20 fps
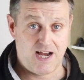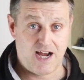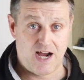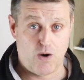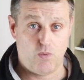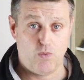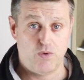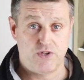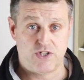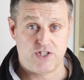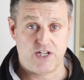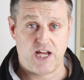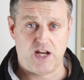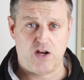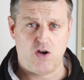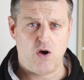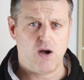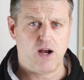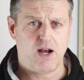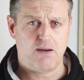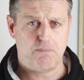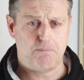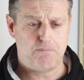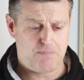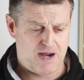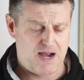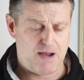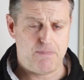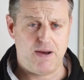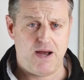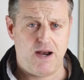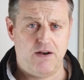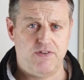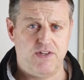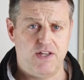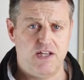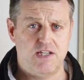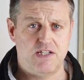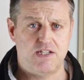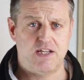I wouldn't say go and buy a pair
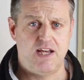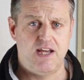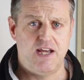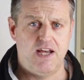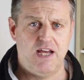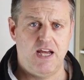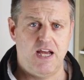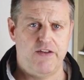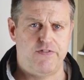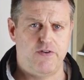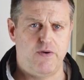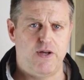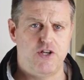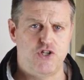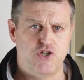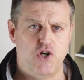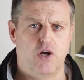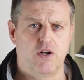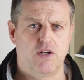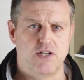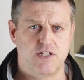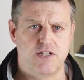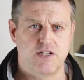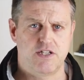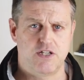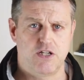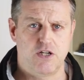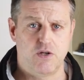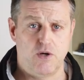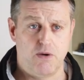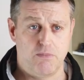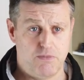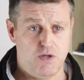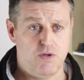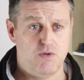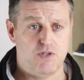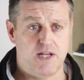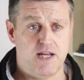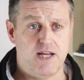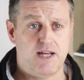of these if you enjoy listening to
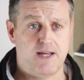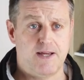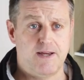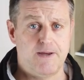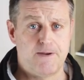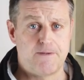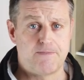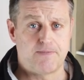music,